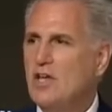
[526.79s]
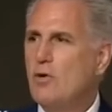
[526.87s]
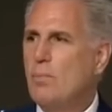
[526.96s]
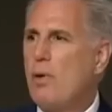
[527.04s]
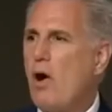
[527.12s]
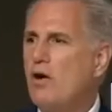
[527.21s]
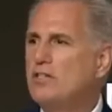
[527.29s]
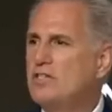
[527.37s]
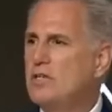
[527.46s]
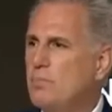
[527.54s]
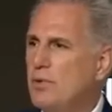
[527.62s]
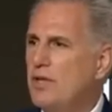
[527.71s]
Your
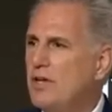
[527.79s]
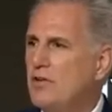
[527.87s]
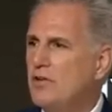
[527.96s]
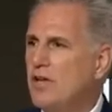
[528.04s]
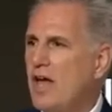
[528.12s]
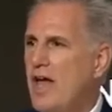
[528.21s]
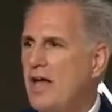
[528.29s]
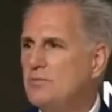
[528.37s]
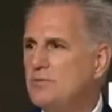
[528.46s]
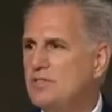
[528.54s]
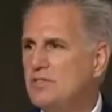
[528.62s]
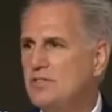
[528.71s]
partisan political
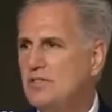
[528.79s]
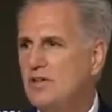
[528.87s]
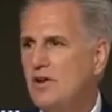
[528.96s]
games